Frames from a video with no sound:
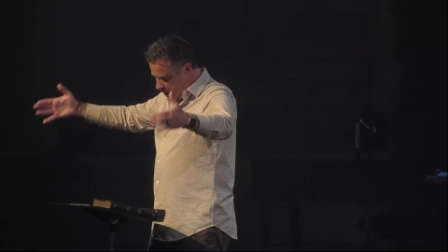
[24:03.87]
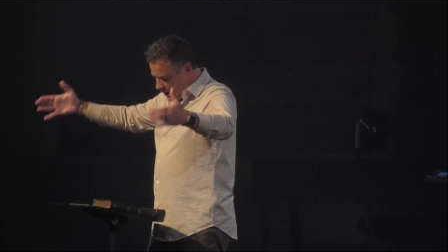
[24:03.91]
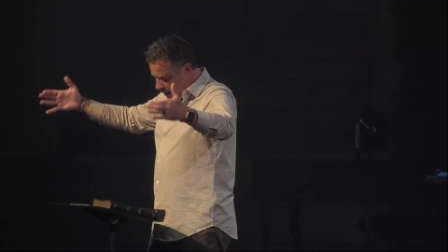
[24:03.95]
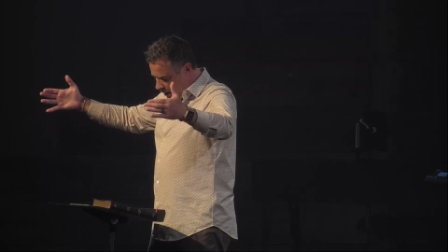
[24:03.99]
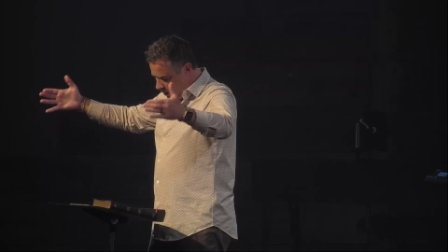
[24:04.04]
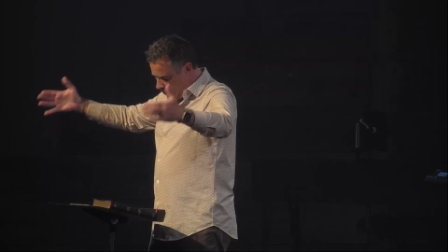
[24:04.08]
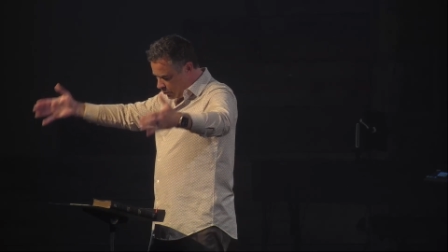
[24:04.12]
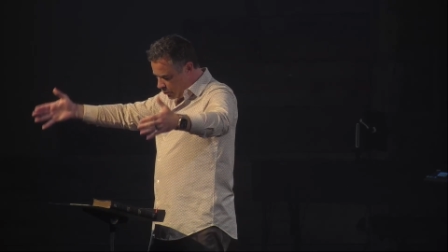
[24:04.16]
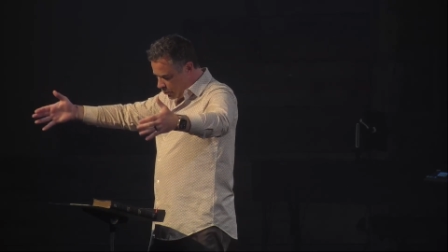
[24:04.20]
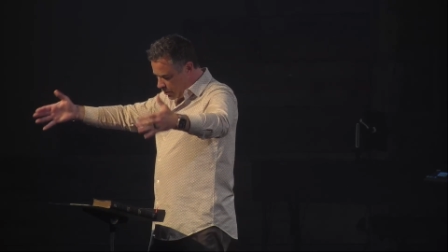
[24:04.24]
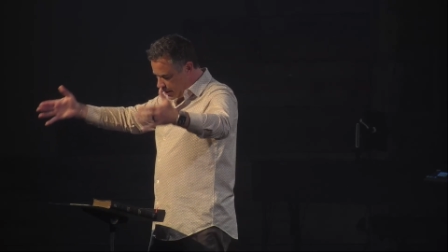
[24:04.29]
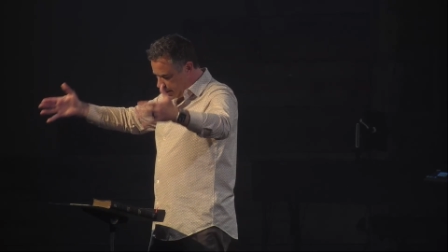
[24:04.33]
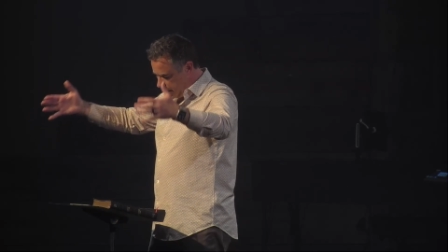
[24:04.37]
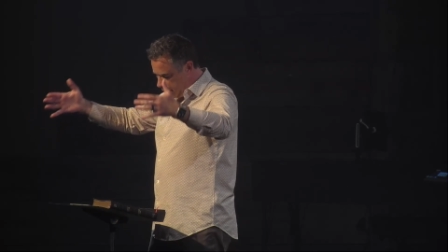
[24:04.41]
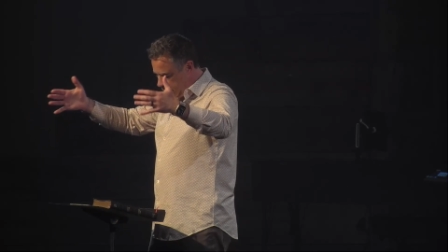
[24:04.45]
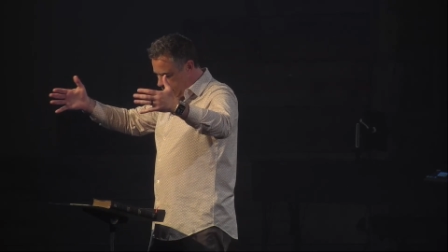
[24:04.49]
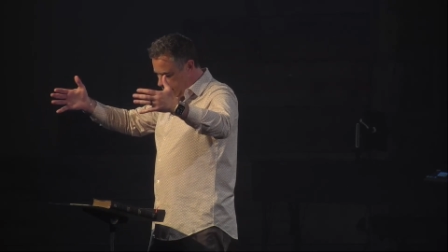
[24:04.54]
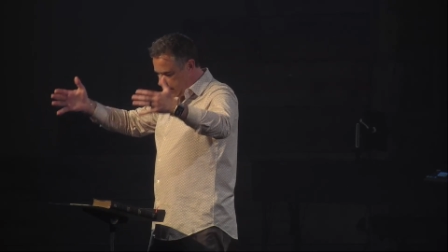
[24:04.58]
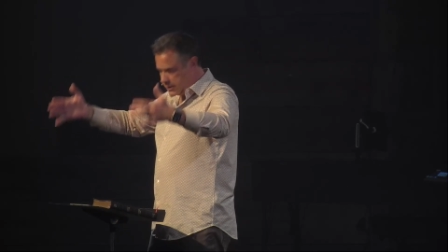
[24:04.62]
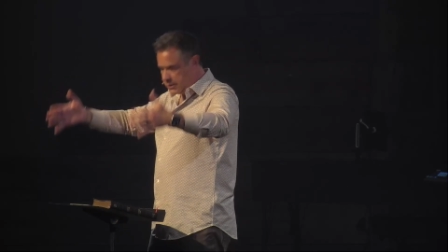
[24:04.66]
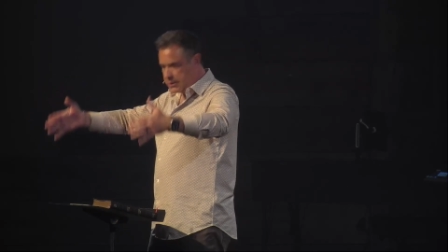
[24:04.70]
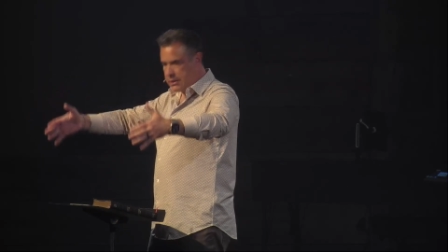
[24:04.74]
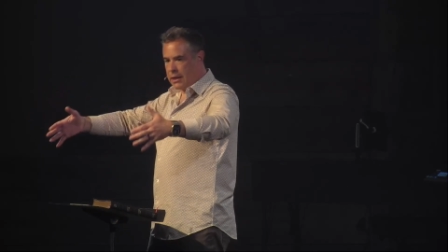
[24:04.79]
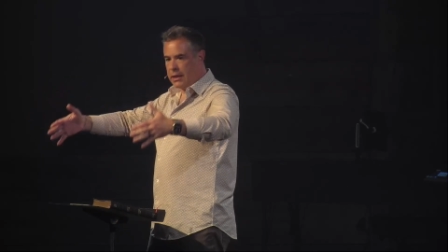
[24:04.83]
and what
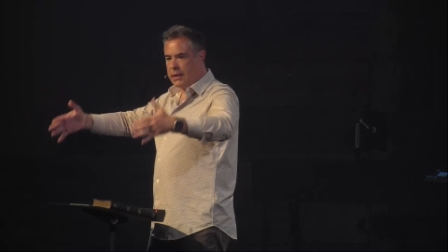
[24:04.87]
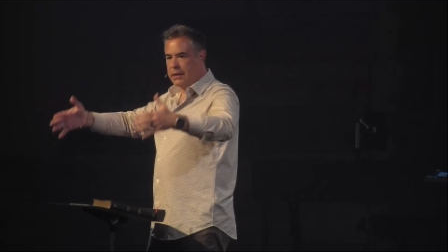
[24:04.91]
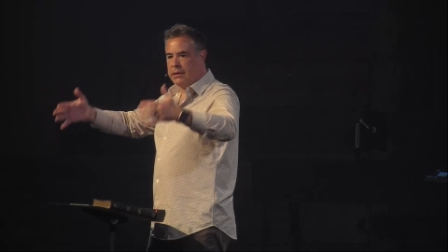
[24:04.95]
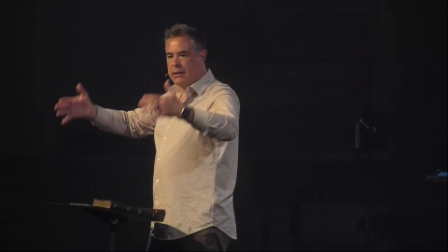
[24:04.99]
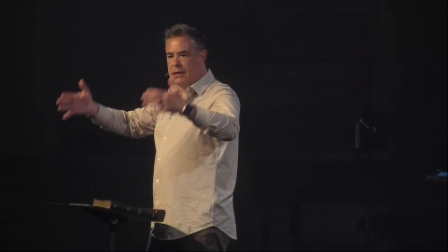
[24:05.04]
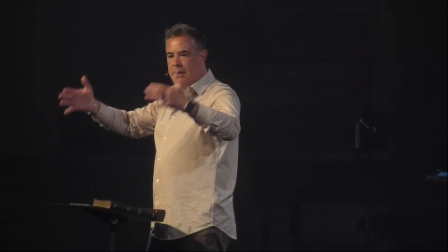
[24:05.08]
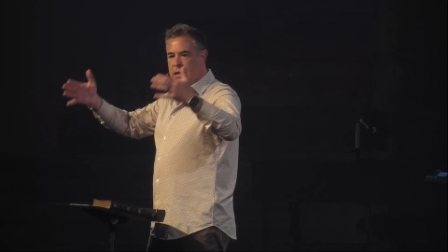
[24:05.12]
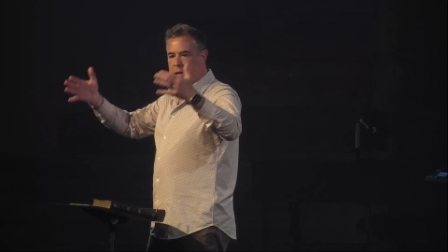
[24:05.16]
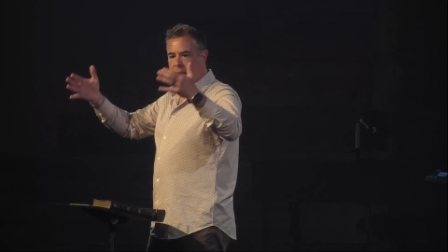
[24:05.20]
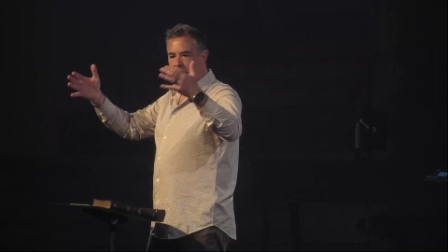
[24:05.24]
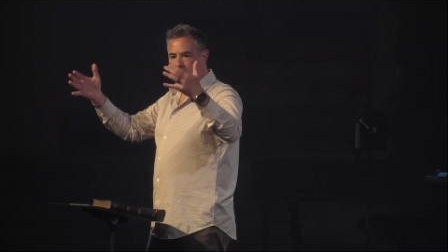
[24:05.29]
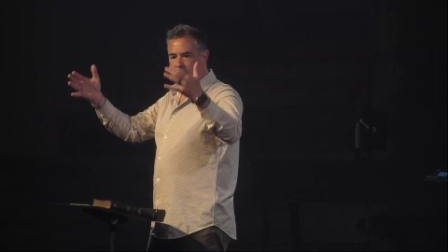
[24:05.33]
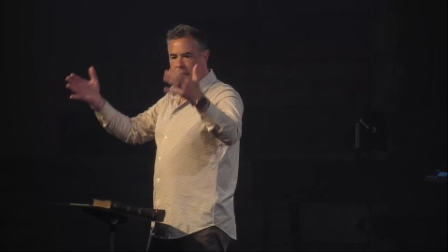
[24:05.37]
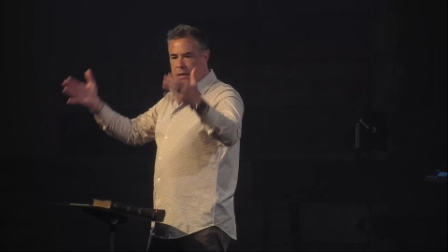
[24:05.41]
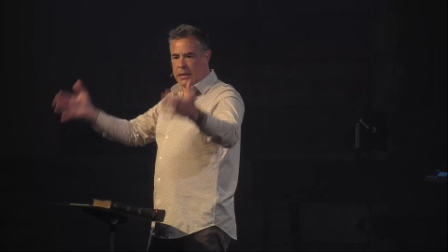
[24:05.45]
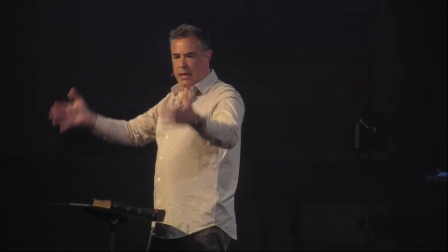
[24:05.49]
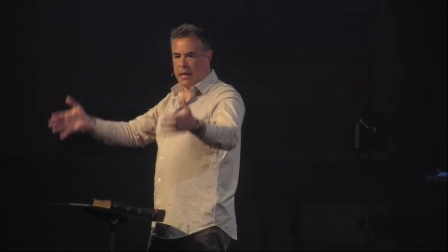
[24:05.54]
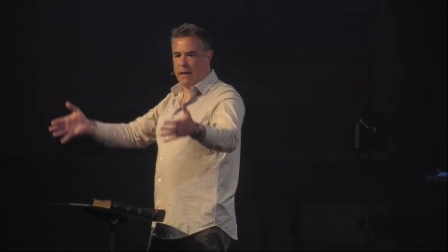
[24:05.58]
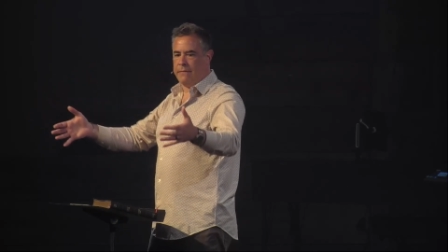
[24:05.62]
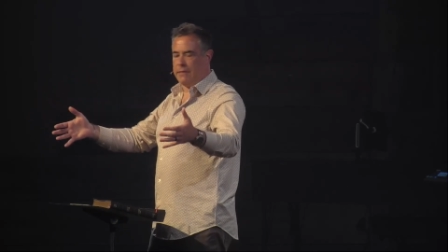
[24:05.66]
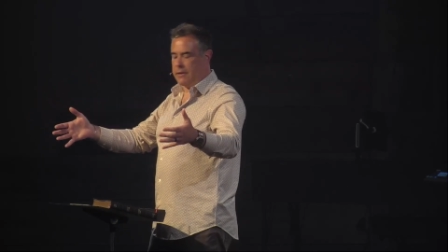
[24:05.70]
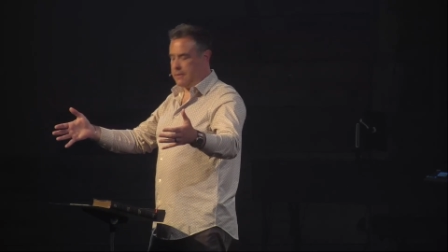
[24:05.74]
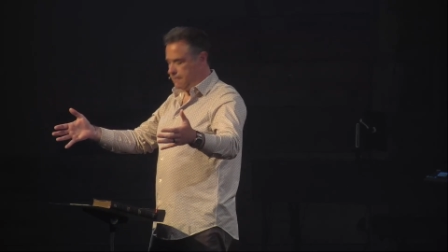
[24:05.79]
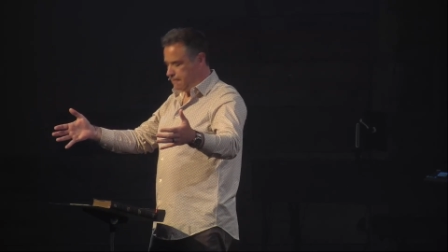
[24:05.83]
is done in
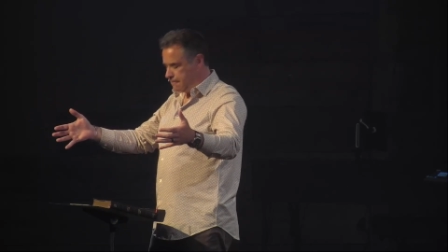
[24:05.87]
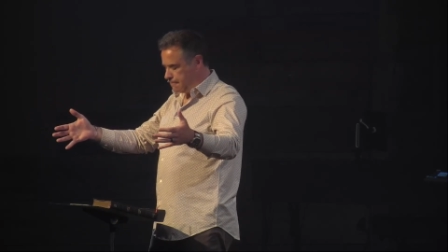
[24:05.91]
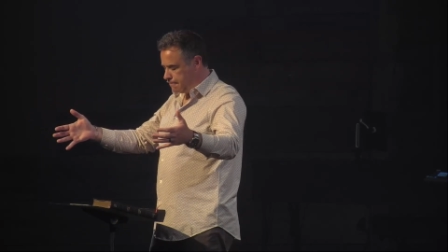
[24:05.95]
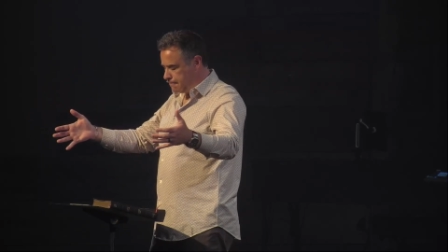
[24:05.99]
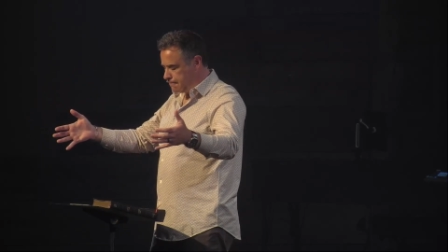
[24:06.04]
heaven.